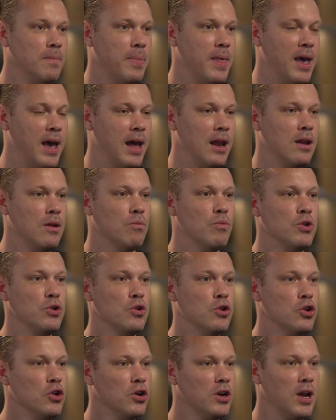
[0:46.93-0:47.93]
And when you
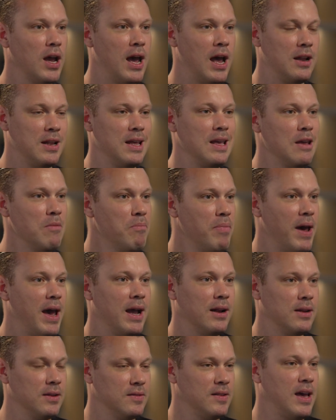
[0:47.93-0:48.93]
look at the
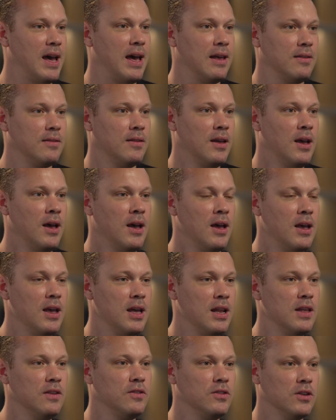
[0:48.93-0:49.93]
impact this has,
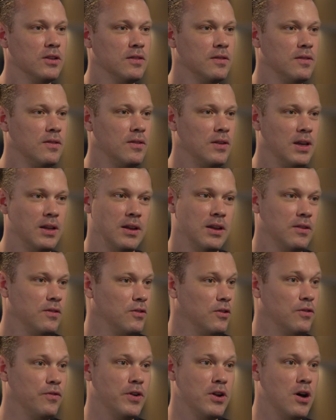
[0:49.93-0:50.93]
it is just it is
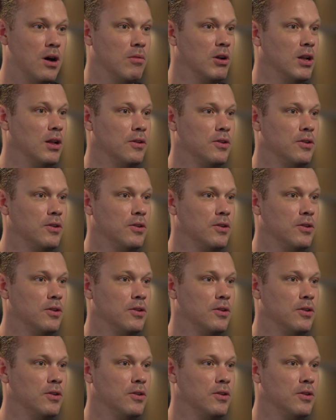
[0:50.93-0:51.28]
just phenomenal.